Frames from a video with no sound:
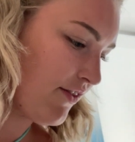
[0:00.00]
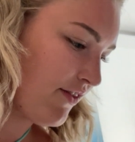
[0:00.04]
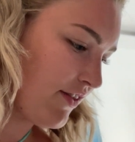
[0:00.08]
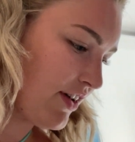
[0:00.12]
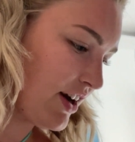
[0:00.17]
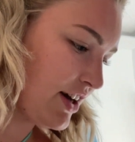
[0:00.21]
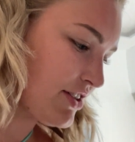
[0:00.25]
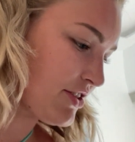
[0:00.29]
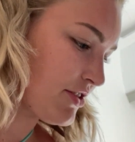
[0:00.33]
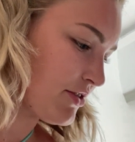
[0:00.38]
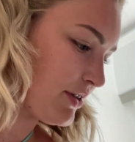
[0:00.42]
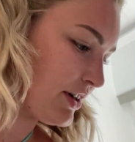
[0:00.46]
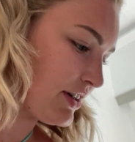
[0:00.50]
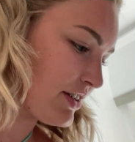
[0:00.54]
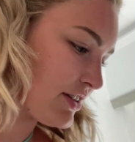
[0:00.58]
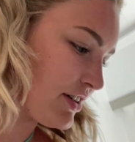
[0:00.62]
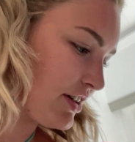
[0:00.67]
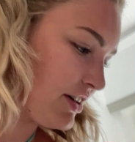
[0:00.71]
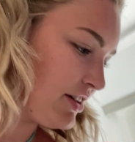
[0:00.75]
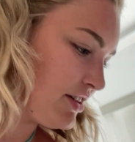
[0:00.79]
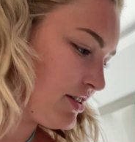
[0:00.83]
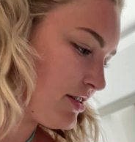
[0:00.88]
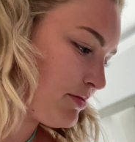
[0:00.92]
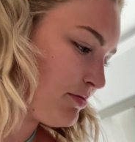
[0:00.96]
that's always
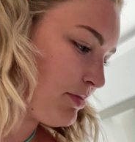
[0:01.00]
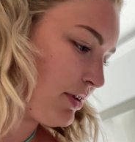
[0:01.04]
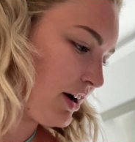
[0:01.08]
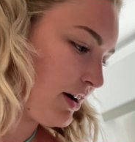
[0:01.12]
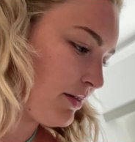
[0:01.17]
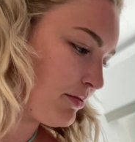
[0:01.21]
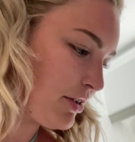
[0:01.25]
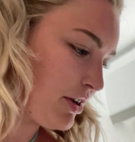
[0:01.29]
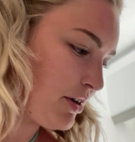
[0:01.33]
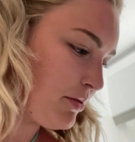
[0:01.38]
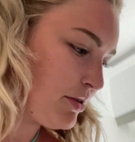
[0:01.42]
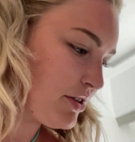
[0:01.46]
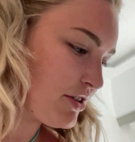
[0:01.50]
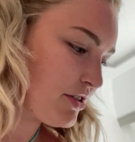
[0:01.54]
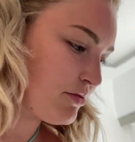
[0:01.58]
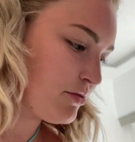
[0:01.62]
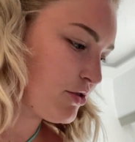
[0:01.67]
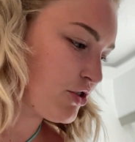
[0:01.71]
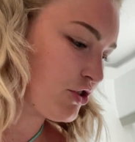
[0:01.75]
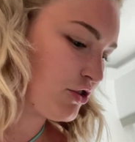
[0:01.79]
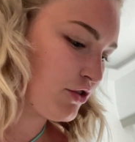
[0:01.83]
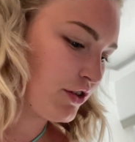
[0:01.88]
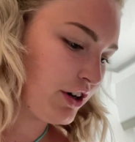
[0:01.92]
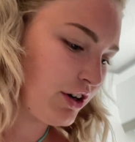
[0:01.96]
good. But I'm going to put some
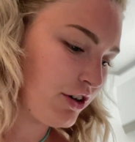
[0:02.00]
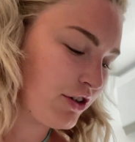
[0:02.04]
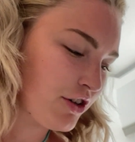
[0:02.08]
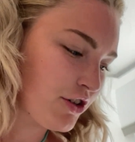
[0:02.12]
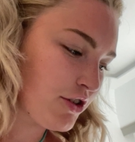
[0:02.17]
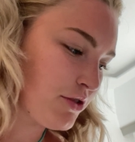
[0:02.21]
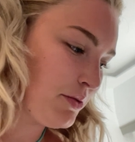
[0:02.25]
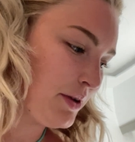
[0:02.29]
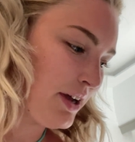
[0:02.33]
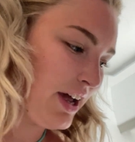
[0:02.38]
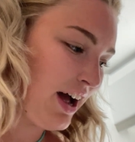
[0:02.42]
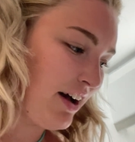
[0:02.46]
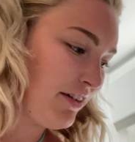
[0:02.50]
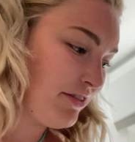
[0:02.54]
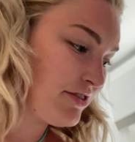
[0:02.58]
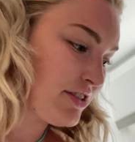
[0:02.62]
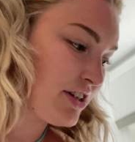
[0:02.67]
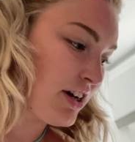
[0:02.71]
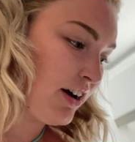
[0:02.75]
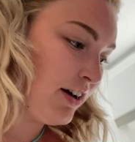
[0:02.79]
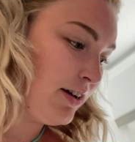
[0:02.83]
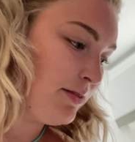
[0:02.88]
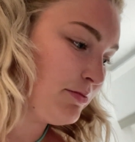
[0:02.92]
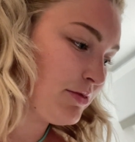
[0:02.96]
jewellery on because we have
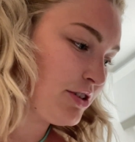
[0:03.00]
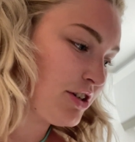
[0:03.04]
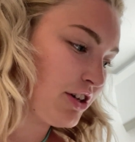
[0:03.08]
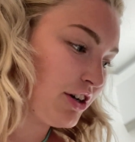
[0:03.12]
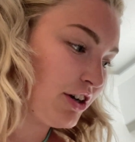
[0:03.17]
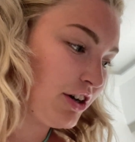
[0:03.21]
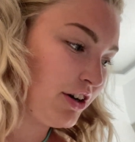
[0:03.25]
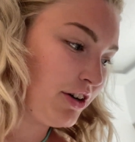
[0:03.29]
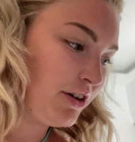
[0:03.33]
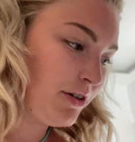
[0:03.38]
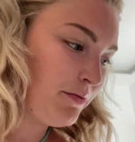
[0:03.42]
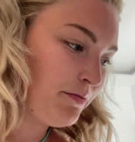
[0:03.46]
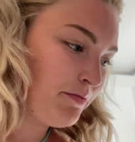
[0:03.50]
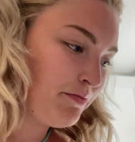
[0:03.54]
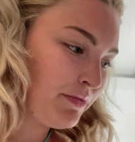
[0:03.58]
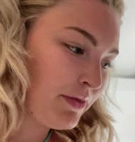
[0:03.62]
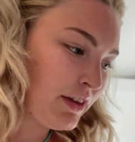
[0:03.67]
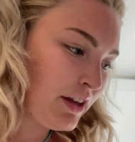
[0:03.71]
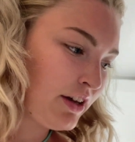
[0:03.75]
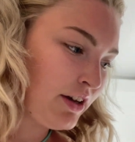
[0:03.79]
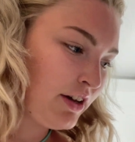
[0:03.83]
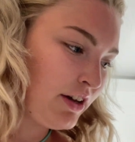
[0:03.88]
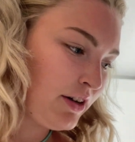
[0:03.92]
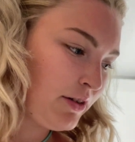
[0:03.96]
time to.
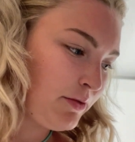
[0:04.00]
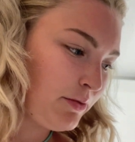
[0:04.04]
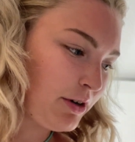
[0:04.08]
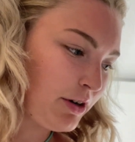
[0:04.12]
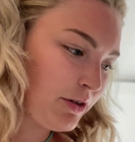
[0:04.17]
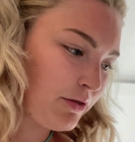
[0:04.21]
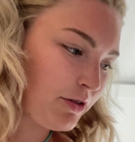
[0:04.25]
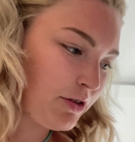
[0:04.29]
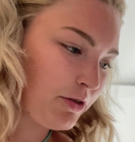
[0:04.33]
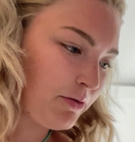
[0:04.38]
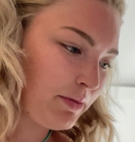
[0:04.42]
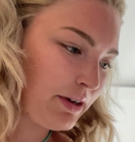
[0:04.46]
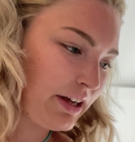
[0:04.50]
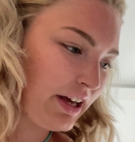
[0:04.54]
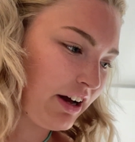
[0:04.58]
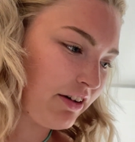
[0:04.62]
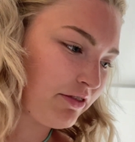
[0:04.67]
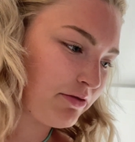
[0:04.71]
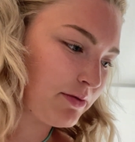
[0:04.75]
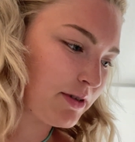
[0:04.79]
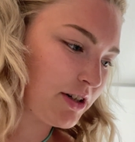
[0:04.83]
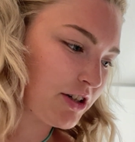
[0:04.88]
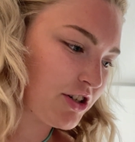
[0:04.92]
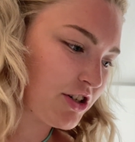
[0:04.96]
We don't normally have
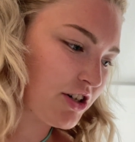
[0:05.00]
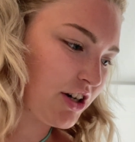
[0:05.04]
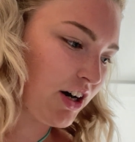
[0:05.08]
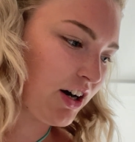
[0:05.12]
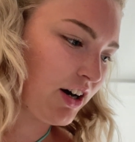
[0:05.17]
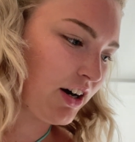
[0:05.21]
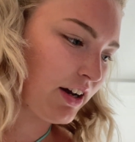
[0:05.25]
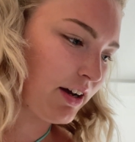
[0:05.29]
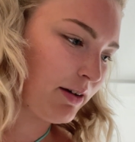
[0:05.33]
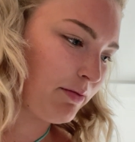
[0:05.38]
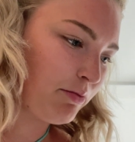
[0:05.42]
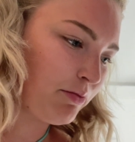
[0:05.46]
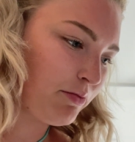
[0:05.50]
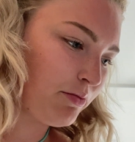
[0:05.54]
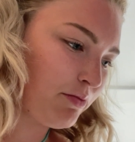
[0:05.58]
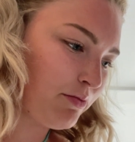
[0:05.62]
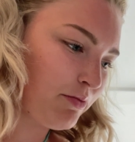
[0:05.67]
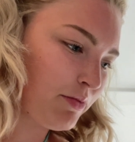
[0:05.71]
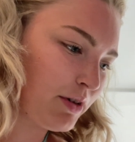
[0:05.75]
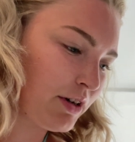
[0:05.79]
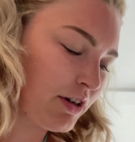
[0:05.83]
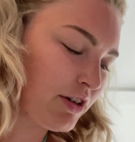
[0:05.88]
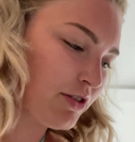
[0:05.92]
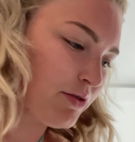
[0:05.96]
much time
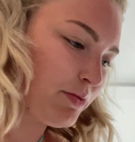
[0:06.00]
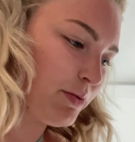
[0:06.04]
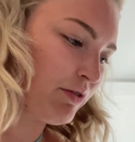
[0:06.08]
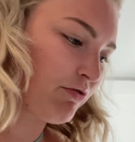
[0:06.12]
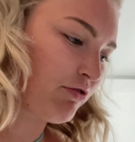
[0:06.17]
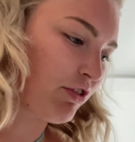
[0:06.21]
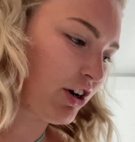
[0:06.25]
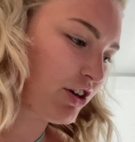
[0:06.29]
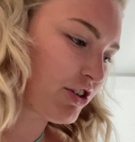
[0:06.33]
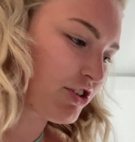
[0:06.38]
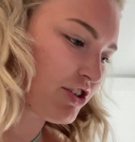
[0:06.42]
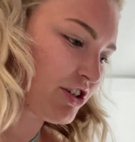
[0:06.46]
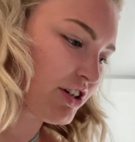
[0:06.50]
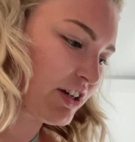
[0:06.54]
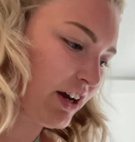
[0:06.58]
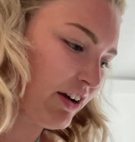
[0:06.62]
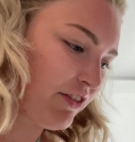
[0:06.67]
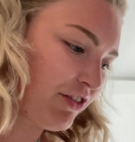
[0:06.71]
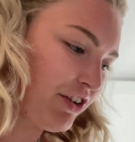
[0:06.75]
because we rush to get